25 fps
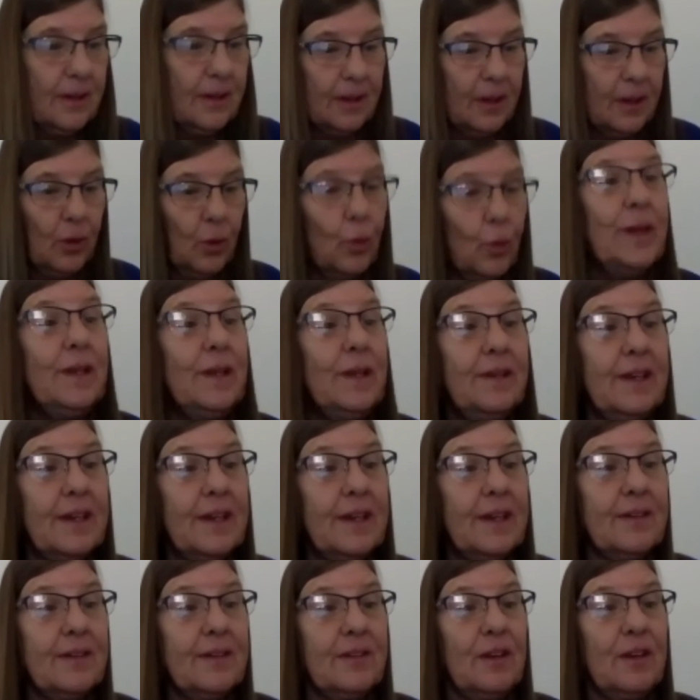Winn
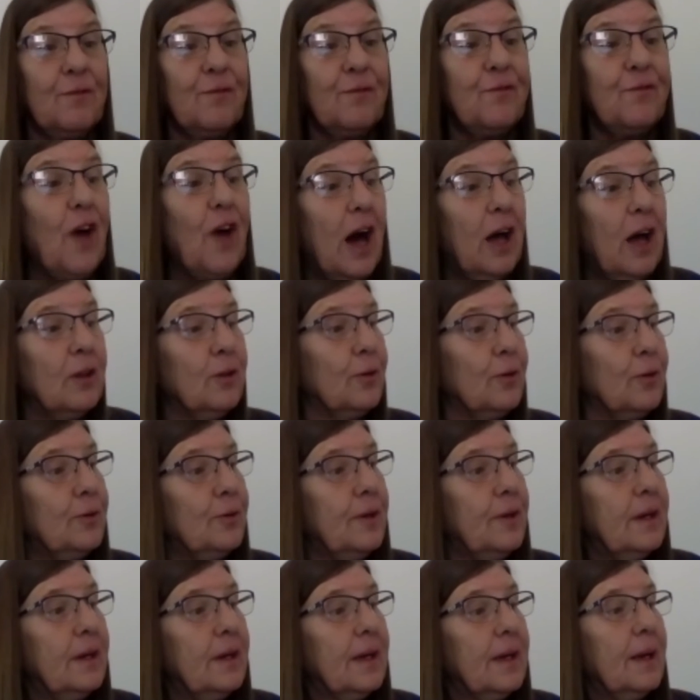Dixie
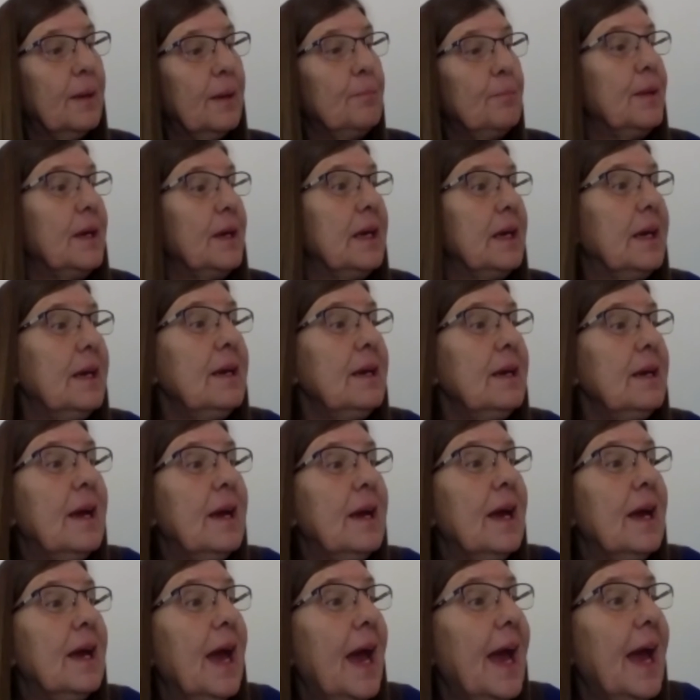followed me,
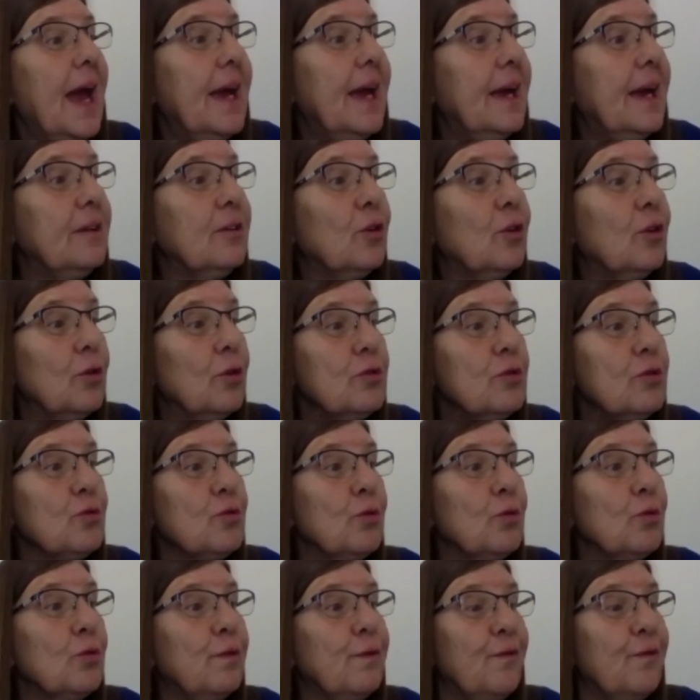and
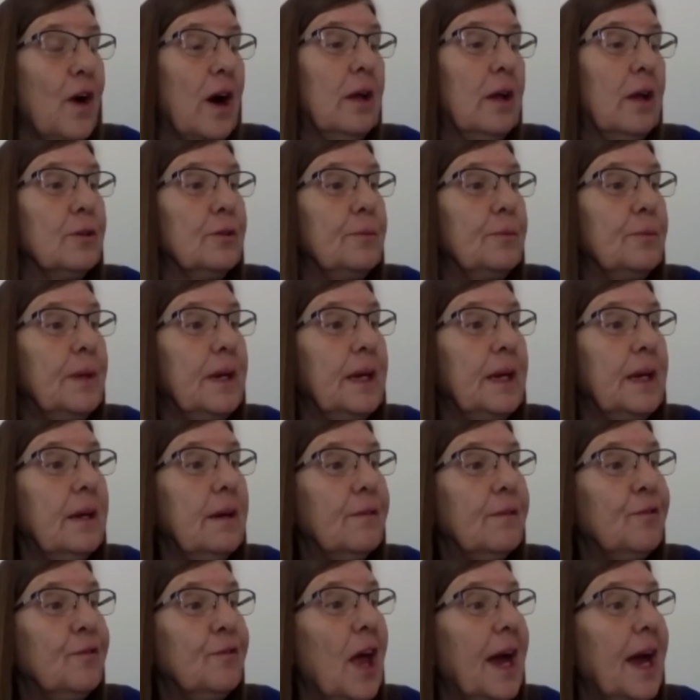Gertrude followed me,
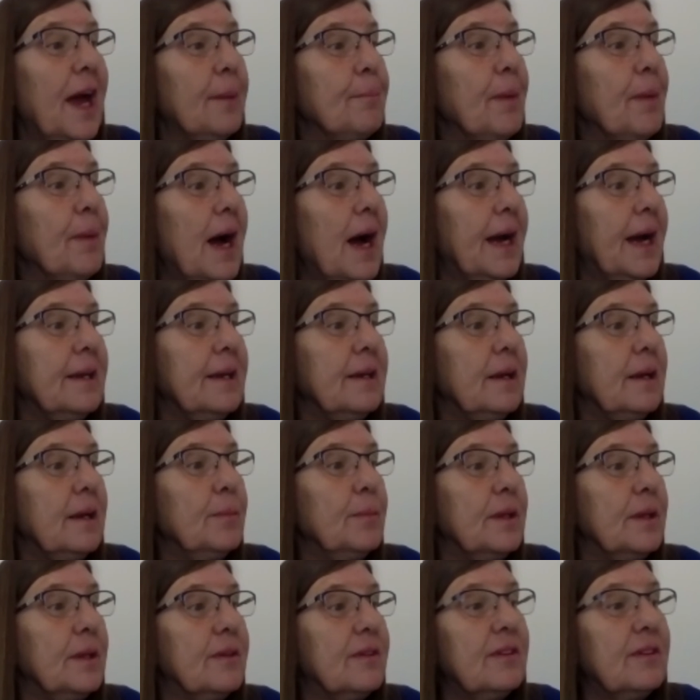flying behind
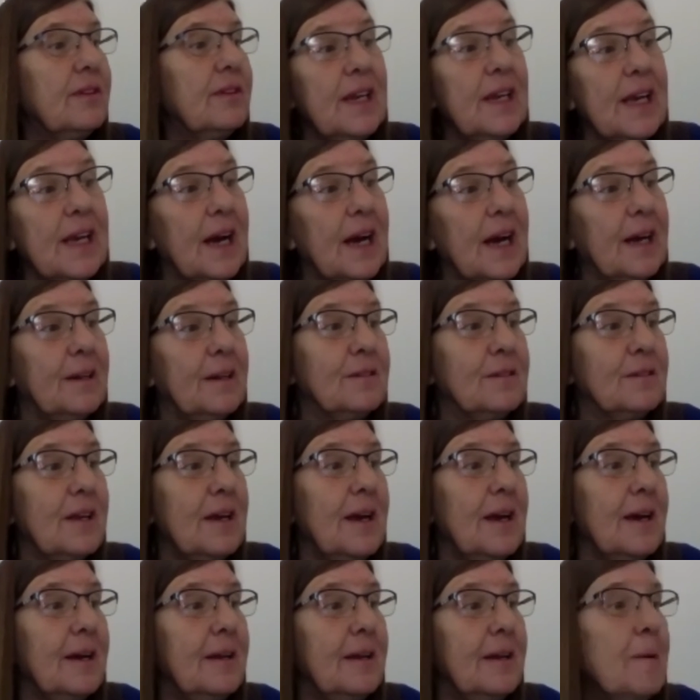him and sitting on his
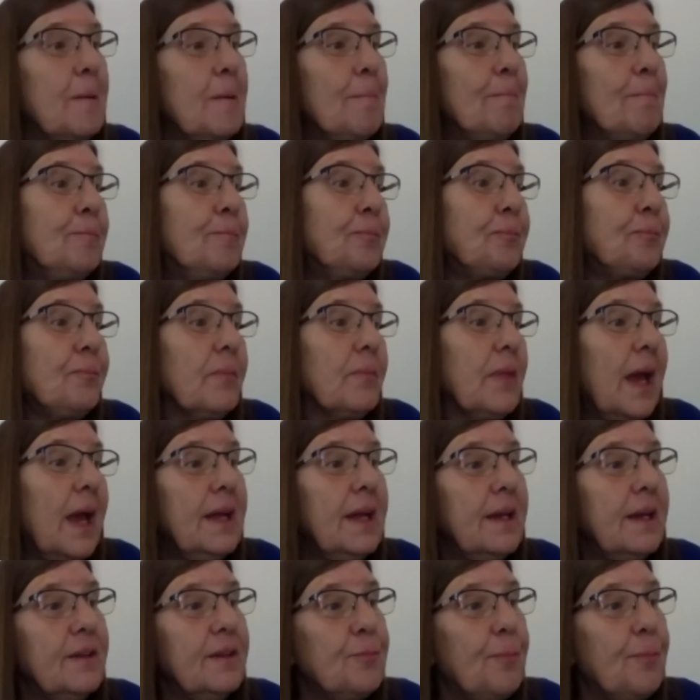head
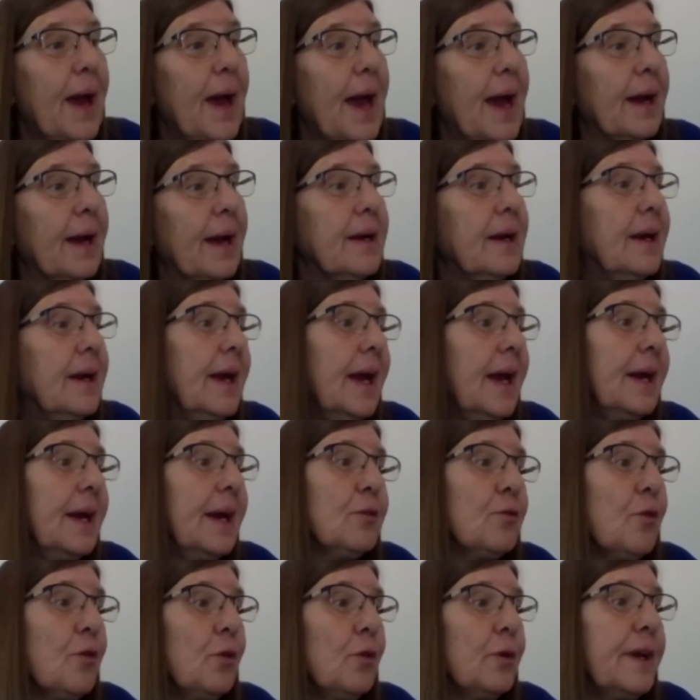and his back
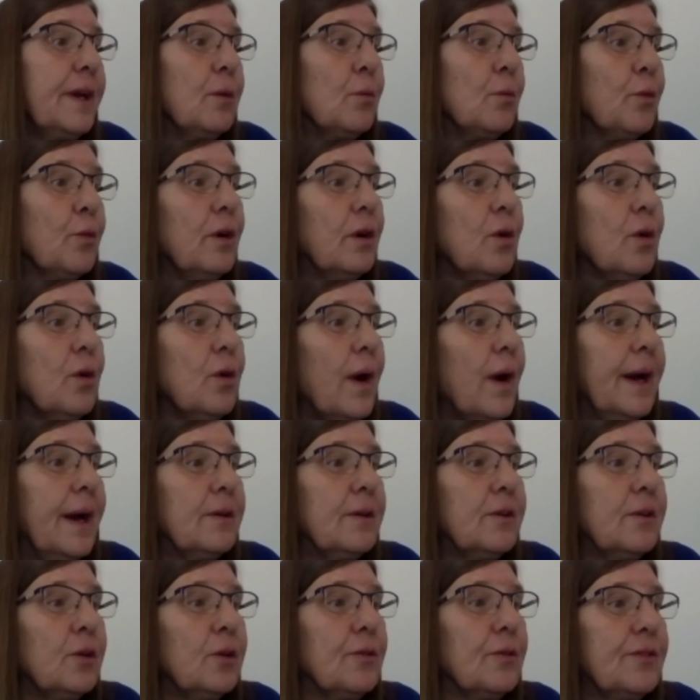and croaking real
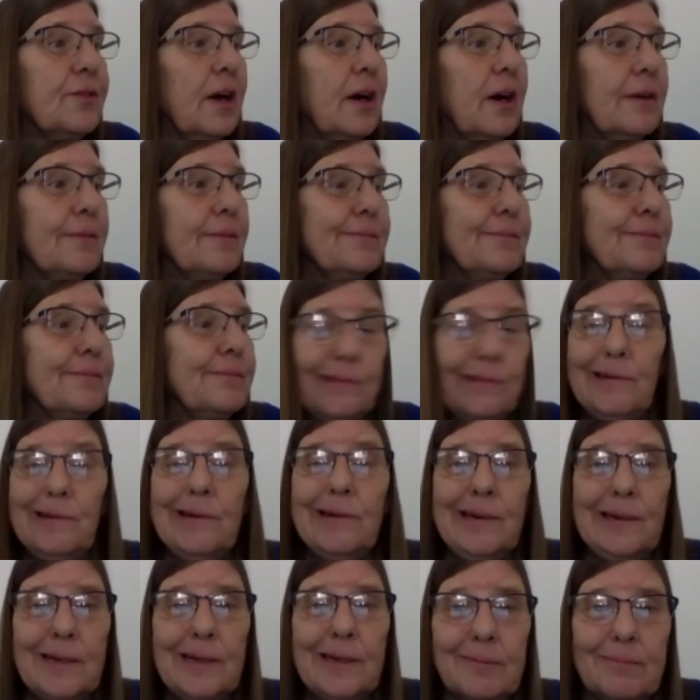quiet to herself,
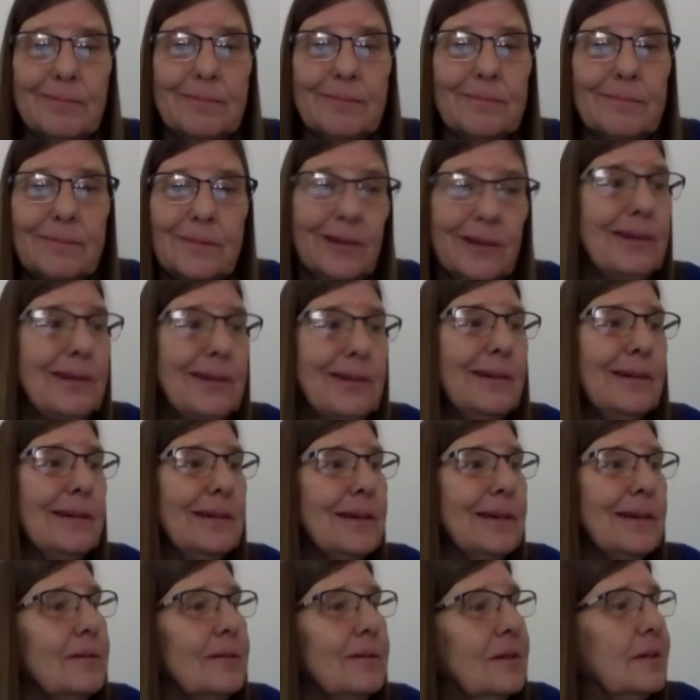dog, dog.
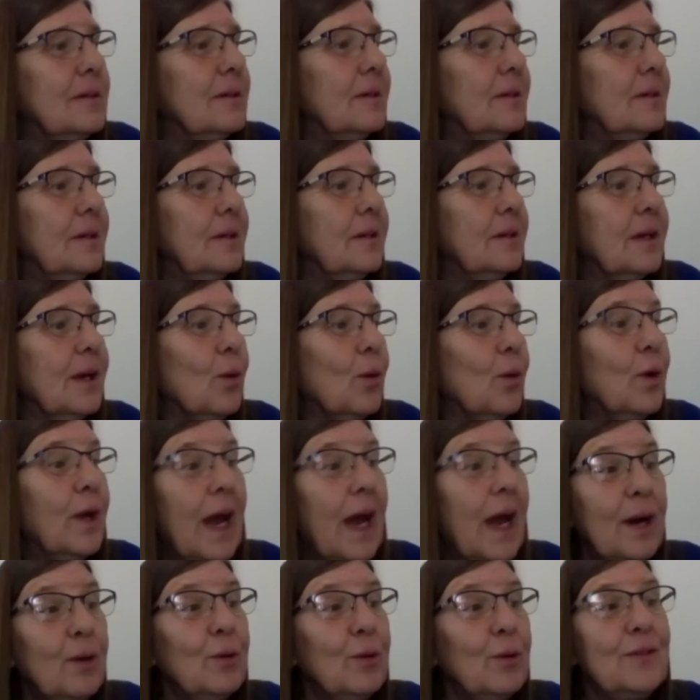When
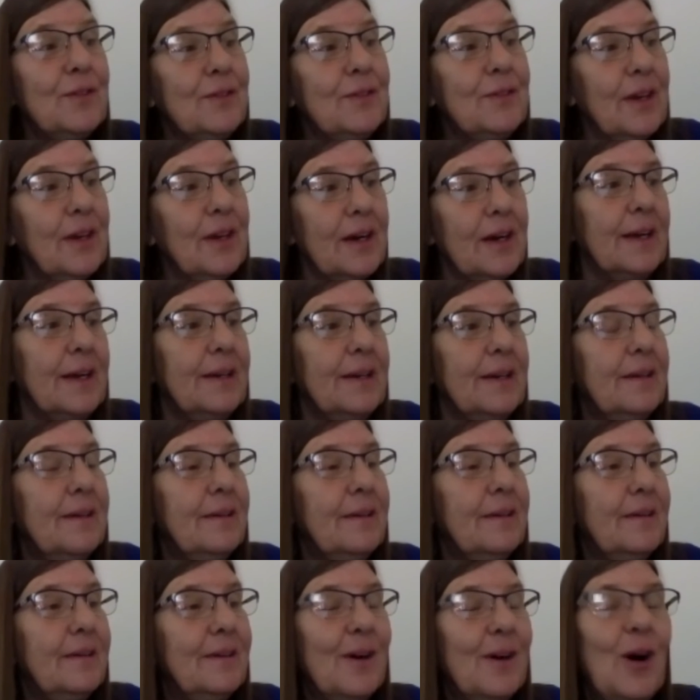I was done,
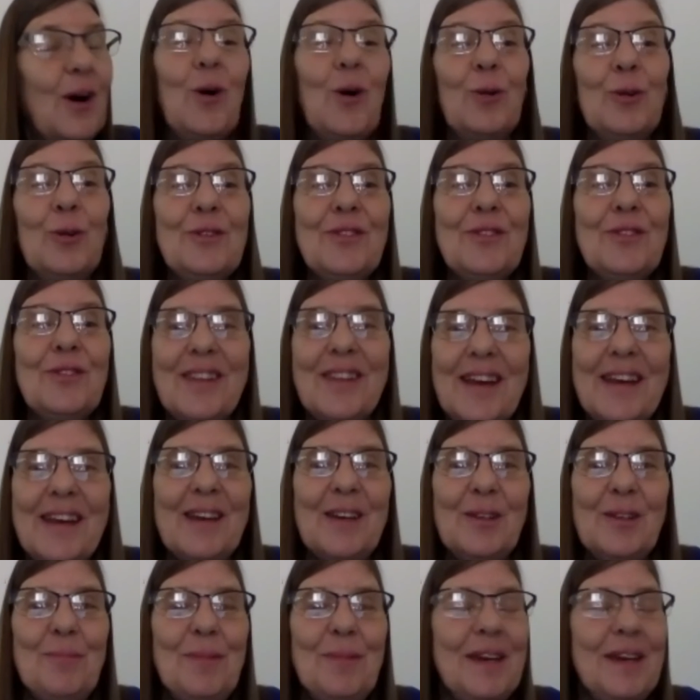Otis
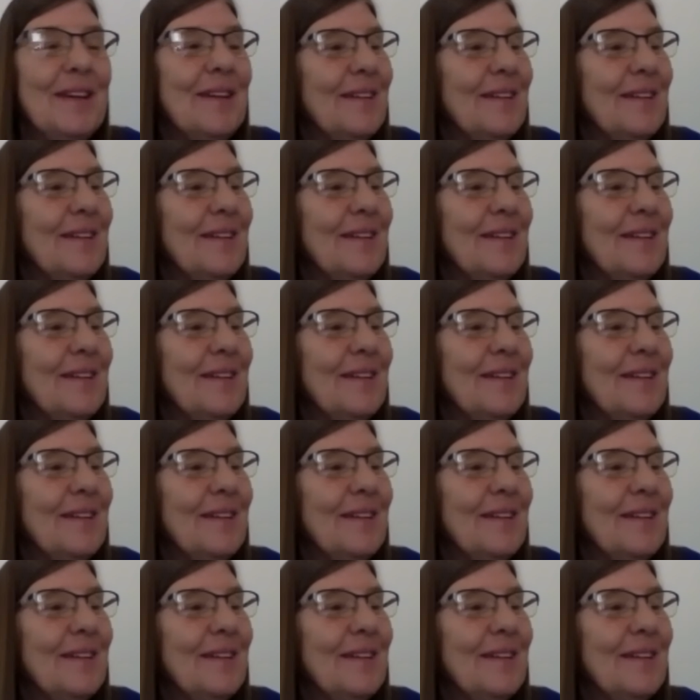thanked me.